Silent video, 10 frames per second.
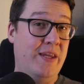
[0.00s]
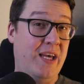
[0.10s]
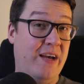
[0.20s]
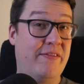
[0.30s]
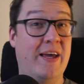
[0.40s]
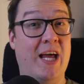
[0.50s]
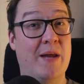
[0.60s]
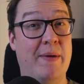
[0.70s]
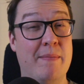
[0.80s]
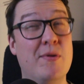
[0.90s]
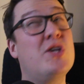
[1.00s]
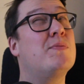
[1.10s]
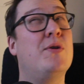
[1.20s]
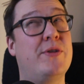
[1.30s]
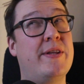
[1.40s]
If they're going to be much
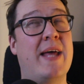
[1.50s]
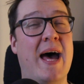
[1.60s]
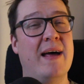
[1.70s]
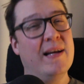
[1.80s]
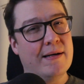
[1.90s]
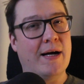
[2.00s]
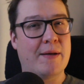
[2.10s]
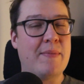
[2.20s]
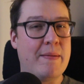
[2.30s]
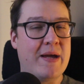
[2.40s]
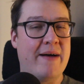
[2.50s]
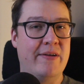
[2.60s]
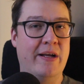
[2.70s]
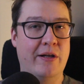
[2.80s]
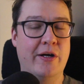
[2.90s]
more than that, I'd maybe have a
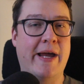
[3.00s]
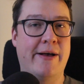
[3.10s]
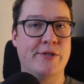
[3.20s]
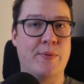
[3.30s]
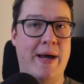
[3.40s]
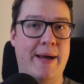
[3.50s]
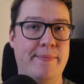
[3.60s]
little look elsewhere.